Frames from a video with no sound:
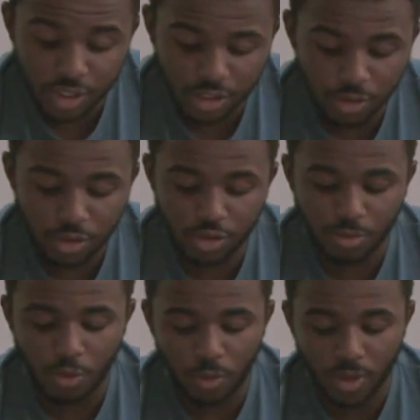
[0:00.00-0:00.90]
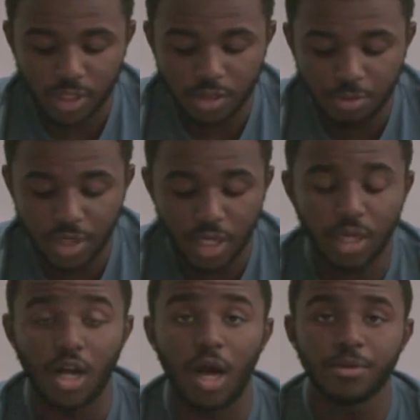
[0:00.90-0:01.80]
students are more willing to
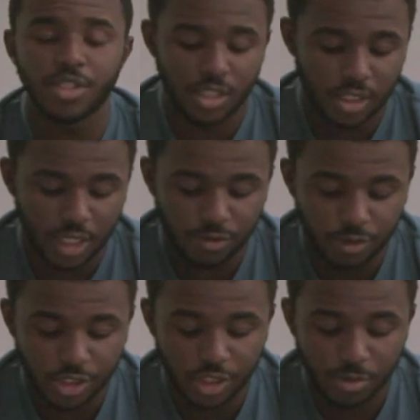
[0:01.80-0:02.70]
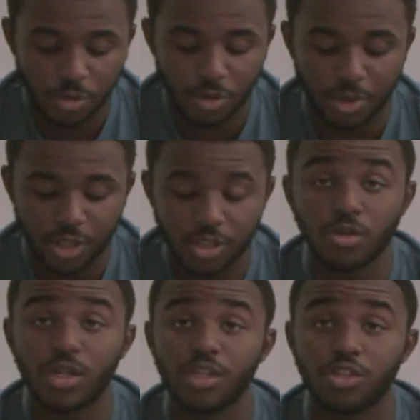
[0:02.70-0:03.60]
begin opposite-sex friendships with a person
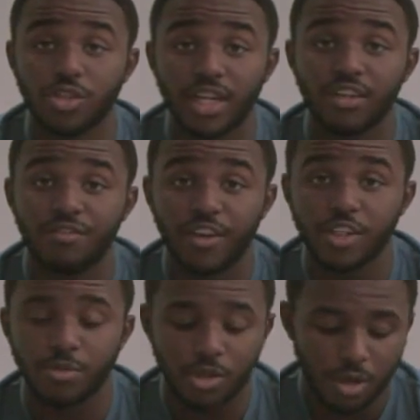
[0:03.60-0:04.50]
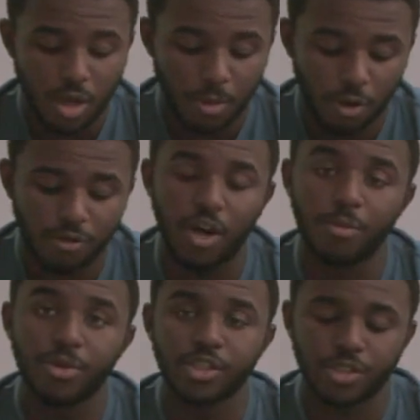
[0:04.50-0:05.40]
who had an attractive Facebook profile
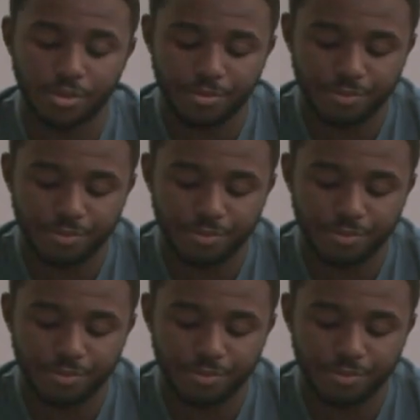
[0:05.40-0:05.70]
picture.